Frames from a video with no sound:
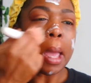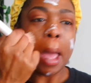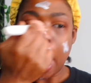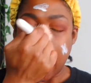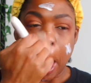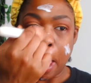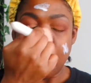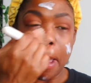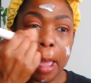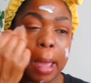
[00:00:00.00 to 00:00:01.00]

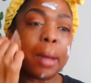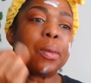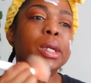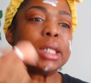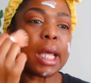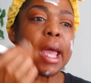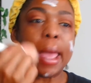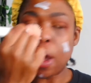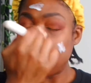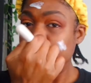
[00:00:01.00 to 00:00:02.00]
what is it?
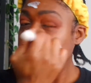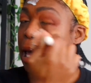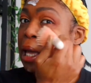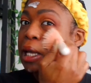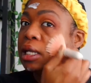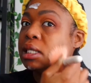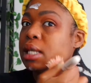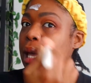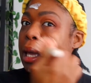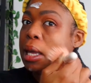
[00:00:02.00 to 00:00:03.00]
Elf has
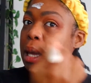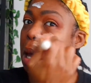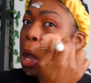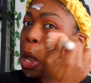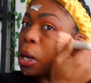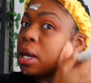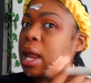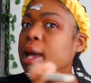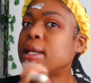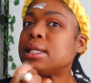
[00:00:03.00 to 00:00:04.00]
a
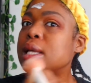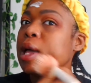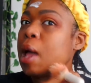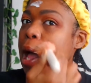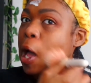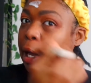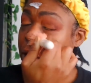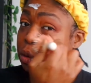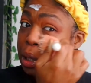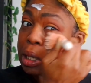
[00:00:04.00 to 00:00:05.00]
nice
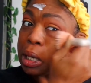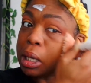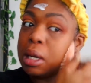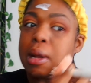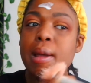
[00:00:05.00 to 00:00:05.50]
hydrating